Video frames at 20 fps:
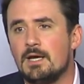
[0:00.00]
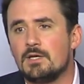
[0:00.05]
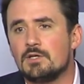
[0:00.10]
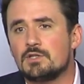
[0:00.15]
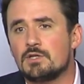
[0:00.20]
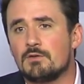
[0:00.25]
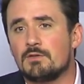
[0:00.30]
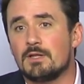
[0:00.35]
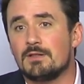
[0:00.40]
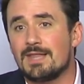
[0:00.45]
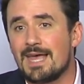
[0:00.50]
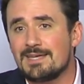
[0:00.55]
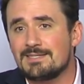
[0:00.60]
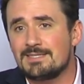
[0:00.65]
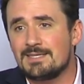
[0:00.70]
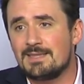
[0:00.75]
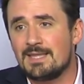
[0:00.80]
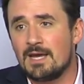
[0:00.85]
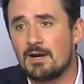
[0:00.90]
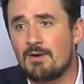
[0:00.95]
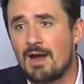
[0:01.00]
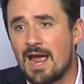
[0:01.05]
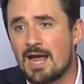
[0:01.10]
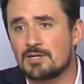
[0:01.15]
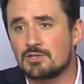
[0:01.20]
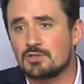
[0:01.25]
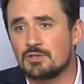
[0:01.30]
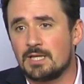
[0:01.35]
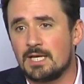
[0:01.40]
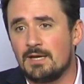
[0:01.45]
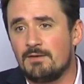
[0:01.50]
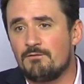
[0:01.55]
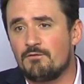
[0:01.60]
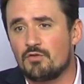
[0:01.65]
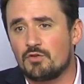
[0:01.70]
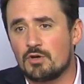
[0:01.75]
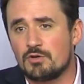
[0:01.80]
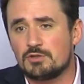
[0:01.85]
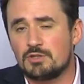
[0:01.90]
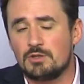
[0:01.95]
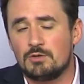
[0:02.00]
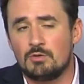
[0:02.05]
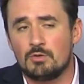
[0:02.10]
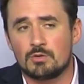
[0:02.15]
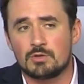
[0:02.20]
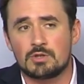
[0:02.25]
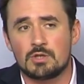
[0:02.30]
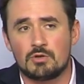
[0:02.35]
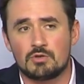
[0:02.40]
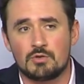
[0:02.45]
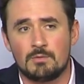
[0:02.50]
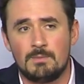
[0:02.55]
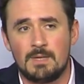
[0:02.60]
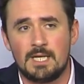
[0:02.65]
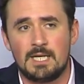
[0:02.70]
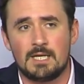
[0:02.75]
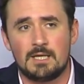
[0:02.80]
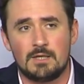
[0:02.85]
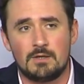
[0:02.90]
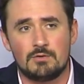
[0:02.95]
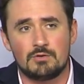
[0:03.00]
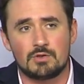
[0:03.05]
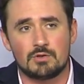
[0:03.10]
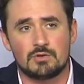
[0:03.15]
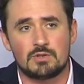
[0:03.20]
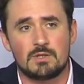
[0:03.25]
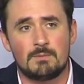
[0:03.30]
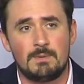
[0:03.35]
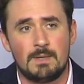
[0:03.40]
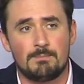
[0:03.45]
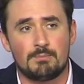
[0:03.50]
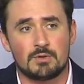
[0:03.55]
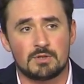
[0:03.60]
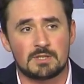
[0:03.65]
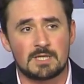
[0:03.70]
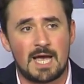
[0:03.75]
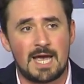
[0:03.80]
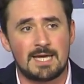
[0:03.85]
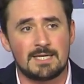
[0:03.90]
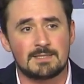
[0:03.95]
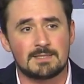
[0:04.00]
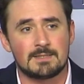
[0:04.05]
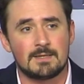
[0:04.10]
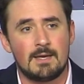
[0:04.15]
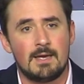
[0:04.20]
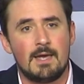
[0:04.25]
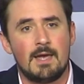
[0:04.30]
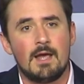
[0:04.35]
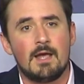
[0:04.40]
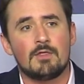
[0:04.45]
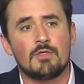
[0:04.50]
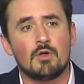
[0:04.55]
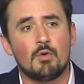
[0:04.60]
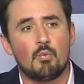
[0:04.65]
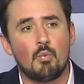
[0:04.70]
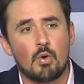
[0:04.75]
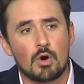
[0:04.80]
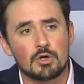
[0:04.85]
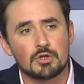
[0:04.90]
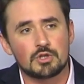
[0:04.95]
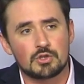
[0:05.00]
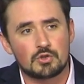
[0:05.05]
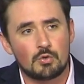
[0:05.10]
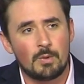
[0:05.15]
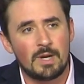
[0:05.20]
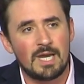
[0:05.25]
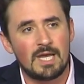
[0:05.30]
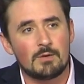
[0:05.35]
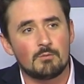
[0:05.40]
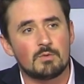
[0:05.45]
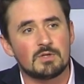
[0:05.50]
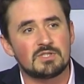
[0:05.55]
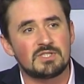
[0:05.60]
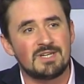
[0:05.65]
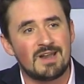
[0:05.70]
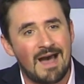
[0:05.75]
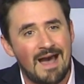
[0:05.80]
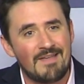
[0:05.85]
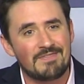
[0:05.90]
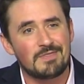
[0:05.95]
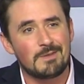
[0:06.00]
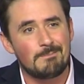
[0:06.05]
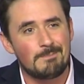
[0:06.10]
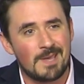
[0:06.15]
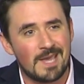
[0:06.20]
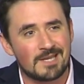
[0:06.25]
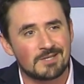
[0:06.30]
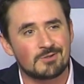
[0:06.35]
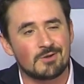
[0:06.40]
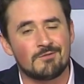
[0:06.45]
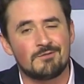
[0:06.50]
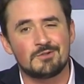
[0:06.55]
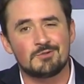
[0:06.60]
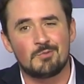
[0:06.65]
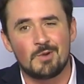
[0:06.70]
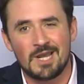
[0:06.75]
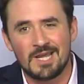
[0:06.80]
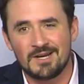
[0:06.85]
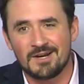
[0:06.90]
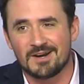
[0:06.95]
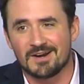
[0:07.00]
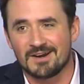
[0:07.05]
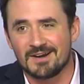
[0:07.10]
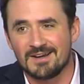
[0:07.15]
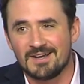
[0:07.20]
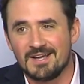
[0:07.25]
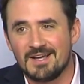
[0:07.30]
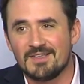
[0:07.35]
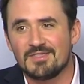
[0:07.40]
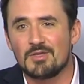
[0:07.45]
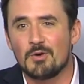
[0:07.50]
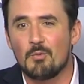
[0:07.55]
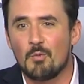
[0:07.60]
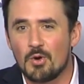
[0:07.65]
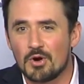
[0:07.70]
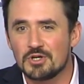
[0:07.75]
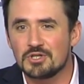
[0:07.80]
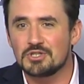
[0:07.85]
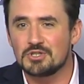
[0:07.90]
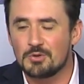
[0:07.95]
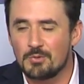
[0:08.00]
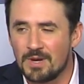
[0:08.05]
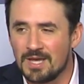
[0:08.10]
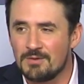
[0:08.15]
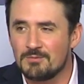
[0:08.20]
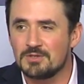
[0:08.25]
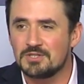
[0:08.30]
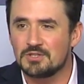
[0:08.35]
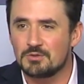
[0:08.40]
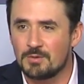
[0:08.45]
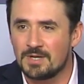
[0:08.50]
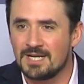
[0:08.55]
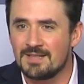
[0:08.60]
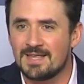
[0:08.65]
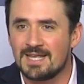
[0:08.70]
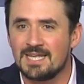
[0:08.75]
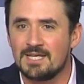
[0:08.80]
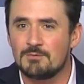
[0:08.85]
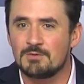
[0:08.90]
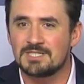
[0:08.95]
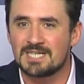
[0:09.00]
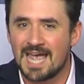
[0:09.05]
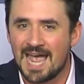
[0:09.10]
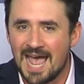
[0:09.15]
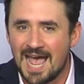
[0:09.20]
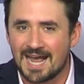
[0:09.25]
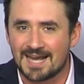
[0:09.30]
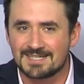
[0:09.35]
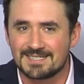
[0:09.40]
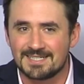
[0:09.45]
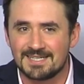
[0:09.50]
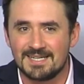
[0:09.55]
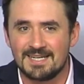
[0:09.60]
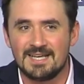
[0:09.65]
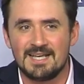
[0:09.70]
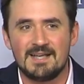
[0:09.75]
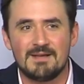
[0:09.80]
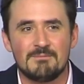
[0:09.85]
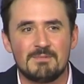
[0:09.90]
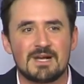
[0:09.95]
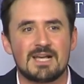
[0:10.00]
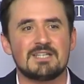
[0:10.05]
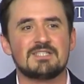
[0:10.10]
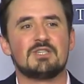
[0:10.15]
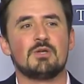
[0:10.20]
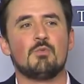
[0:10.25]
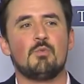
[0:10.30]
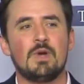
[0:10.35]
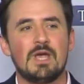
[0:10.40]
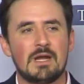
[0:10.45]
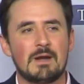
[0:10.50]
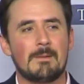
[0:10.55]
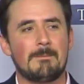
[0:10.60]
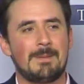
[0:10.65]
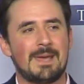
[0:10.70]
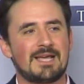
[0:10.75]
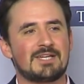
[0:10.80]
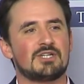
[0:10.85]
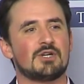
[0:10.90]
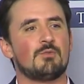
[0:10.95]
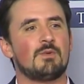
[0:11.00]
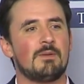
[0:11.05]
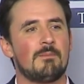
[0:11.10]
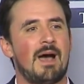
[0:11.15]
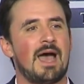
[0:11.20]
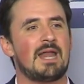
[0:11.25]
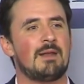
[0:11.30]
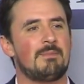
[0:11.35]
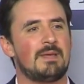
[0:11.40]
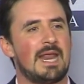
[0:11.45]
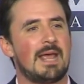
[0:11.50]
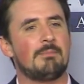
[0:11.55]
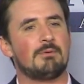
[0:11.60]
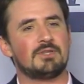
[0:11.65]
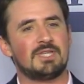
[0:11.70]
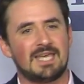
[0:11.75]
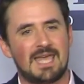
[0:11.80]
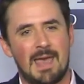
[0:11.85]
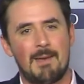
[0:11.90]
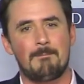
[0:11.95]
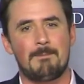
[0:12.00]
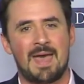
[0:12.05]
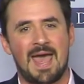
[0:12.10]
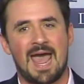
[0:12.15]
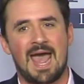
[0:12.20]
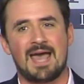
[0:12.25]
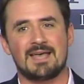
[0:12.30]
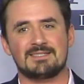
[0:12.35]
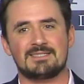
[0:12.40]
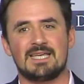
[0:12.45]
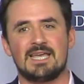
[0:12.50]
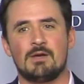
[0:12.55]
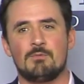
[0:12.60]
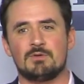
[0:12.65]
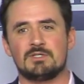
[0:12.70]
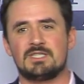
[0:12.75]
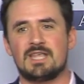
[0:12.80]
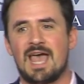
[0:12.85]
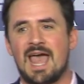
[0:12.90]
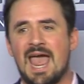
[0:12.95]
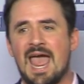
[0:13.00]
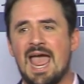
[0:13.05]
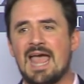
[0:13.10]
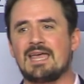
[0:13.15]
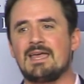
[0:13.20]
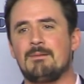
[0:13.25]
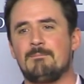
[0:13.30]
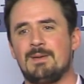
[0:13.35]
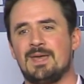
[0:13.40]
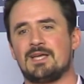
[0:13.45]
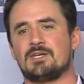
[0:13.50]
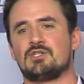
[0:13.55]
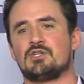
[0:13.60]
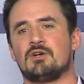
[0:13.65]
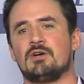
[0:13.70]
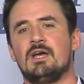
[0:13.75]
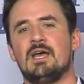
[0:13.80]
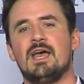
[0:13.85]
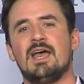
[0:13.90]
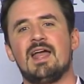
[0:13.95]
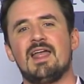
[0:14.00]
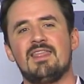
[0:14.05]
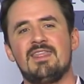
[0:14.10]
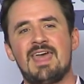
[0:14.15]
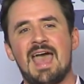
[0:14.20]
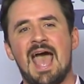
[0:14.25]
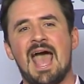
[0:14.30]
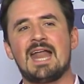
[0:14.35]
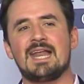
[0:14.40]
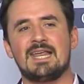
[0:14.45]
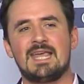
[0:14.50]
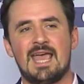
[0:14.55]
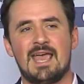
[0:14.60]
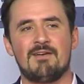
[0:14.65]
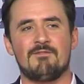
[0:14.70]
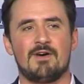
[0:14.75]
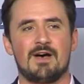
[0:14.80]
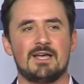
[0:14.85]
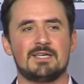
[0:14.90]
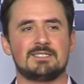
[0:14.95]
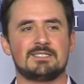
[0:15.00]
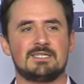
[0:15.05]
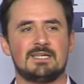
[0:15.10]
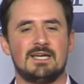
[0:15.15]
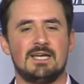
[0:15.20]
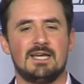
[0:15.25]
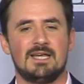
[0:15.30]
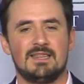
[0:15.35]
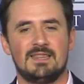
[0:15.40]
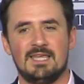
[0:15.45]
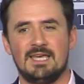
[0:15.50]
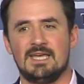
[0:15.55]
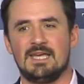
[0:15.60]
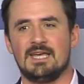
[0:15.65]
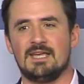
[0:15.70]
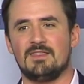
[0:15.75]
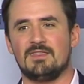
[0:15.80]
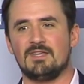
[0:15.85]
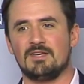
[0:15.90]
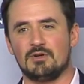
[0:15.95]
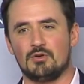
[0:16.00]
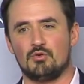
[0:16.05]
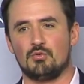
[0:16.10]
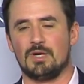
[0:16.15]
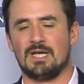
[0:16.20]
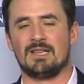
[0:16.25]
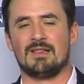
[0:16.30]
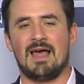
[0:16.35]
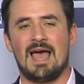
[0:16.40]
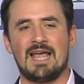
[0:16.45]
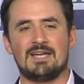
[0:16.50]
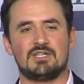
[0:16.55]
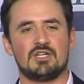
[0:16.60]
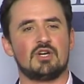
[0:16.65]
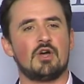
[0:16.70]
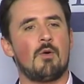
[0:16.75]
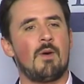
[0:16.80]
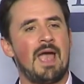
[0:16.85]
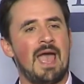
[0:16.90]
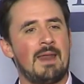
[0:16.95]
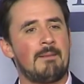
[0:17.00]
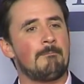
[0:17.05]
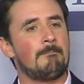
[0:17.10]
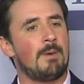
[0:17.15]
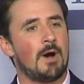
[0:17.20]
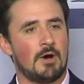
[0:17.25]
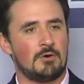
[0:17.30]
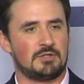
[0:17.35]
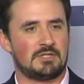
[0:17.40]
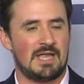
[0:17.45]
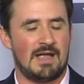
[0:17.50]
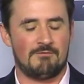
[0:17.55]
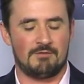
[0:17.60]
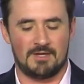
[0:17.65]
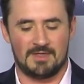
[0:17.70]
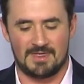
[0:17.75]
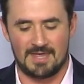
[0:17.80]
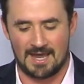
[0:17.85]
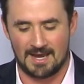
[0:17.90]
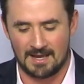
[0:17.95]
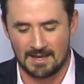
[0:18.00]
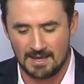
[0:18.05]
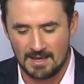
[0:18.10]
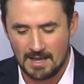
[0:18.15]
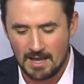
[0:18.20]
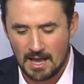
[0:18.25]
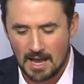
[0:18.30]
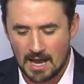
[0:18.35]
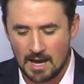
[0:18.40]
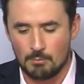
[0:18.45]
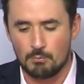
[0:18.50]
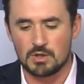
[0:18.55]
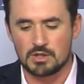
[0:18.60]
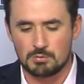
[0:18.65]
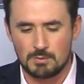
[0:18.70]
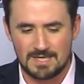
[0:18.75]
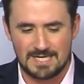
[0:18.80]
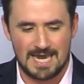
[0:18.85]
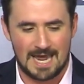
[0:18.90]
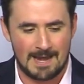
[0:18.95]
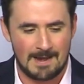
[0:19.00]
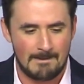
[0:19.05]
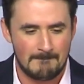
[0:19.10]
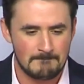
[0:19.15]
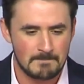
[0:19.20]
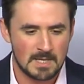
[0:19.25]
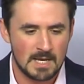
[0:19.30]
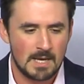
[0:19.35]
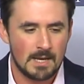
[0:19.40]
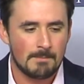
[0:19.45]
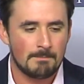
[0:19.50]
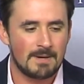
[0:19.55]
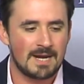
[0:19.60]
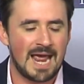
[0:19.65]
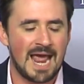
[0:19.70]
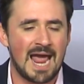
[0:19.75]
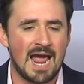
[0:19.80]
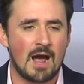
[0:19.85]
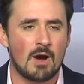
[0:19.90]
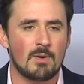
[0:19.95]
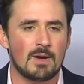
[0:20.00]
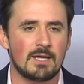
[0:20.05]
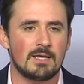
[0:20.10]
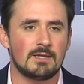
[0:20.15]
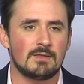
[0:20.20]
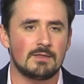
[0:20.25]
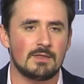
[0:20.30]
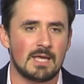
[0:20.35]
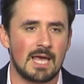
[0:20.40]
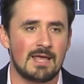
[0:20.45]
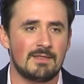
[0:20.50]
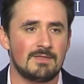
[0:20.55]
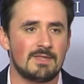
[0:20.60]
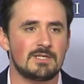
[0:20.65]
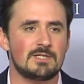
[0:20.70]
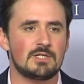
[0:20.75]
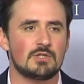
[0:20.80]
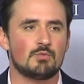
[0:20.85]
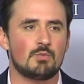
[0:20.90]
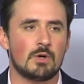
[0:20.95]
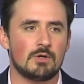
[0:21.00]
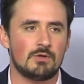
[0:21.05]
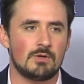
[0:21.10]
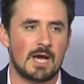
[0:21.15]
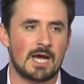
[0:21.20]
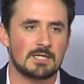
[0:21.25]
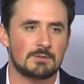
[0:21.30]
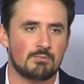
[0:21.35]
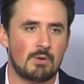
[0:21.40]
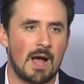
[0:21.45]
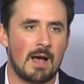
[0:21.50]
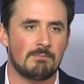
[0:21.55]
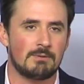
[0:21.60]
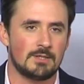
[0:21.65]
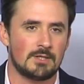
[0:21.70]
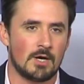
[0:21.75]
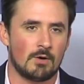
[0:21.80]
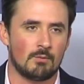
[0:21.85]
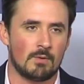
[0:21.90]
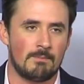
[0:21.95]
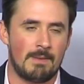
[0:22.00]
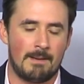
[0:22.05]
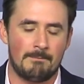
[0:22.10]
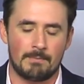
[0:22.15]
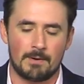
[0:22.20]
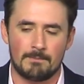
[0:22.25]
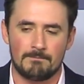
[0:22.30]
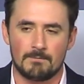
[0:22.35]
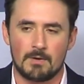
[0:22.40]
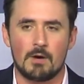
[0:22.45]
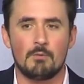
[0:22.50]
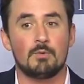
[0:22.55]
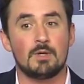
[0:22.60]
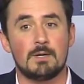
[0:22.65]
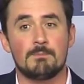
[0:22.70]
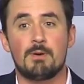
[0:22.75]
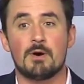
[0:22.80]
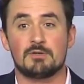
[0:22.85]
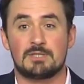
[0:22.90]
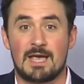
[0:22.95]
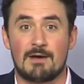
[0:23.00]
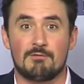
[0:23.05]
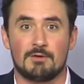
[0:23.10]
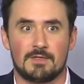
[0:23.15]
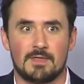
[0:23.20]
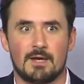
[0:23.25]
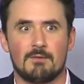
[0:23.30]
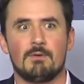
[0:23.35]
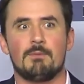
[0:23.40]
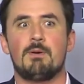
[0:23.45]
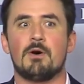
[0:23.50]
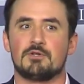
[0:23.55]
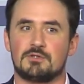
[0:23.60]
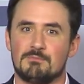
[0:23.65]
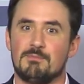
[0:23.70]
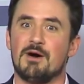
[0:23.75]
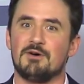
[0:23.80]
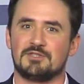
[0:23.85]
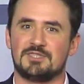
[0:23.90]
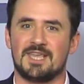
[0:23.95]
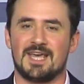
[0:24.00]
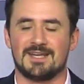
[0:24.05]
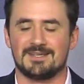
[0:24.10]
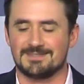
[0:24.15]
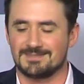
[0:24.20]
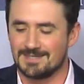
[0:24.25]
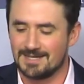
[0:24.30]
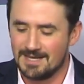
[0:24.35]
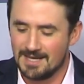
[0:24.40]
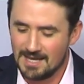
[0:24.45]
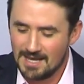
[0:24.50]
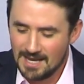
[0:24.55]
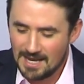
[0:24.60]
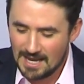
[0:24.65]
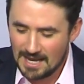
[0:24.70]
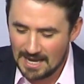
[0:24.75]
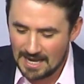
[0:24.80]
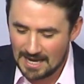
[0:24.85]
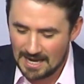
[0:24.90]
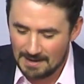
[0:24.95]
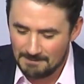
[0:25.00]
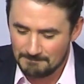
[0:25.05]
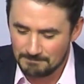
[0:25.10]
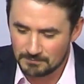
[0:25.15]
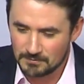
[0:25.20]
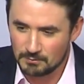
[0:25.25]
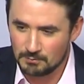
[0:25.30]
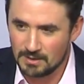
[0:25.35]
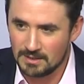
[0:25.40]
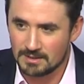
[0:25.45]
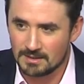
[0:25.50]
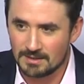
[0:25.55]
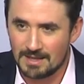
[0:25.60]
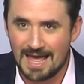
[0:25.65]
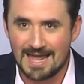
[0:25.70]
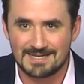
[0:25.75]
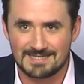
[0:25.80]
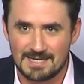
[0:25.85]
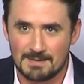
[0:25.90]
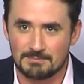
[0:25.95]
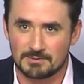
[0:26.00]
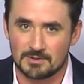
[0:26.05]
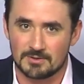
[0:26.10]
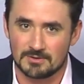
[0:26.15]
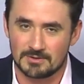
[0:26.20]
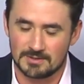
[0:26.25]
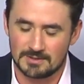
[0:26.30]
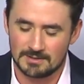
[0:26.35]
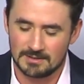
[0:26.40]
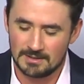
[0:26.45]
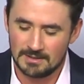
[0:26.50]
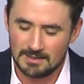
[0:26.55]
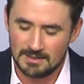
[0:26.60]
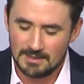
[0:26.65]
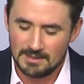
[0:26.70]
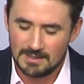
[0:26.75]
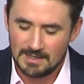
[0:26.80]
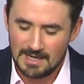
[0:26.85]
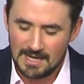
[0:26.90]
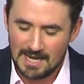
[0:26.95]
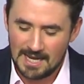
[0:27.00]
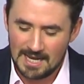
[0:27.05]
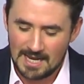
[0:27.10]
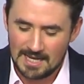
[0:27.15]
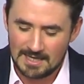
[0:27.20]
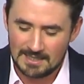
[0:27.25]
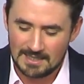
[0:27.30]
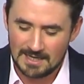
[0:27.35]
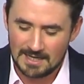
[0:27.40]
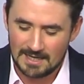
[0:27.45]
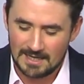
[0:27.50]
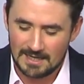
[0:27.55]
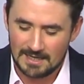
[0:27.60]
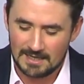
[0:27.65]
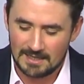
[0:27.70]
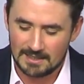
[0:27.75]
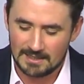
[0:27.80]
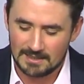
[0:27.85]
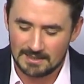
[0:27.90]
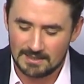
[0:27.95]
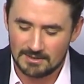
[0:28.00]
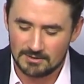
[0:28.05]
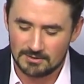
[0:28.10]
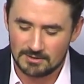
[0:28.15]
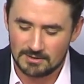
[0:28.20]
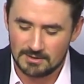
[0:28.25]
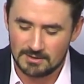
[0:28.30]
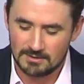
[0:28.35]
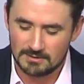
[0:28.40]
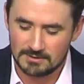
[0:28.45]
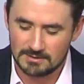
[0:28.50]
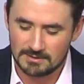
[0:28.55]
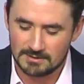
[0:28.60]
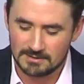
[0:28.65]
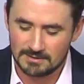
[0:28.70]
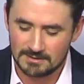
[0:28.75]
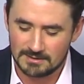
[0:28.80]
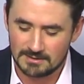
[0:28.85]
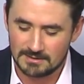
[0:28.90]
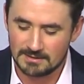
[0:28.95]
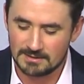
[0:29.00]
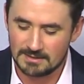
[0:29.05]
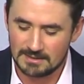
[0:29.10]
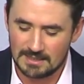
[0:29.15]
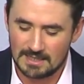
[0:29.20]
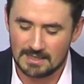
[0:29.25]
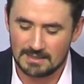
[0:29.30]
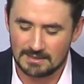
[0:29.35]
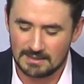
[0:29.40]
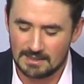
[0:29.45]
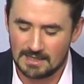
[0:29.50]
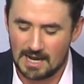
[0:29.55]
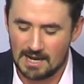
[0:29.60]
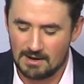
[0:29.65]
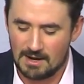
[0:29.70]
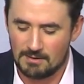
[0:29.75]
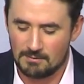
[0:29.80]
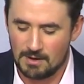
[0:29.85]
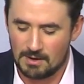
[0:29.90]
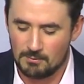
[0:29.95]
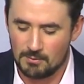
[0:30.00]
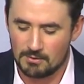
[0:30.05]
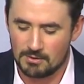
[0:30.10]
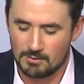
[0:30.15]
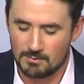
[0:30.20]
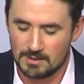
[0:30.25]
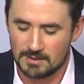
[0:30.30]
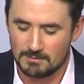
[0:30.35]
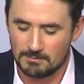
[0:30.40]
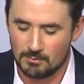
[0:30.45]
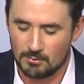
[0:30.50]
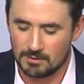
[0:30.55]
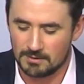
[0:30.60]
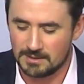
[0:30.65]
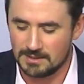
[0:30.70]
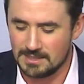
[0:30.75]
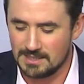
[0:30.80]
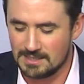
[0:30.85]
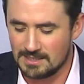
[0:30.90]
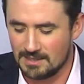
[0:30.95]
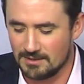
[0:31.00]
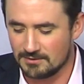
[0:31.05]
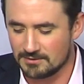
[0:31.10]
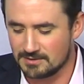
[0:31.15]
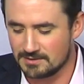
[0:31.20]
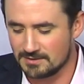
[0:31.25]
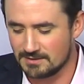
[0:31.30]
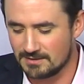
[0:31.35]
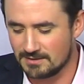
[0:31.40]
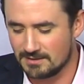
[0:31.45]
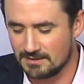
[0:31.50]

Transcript: So the lesson there, actually, for those of you who are social media users, to be precise, the worst tweet was not the picture of his wiener. The worst tweet was tweeting that he was hacked. Because the wiener picture we might have been able to get past, it was the hacking picture that gave us the, the green light to go ahead and post everything, uh, which we did. But how, and this is where you guys probably don't remember. Oh, we didn't post everything, we posted most things. Um, we had a lot of tipsters. And uh, there, there's I, I won't go into more of the details.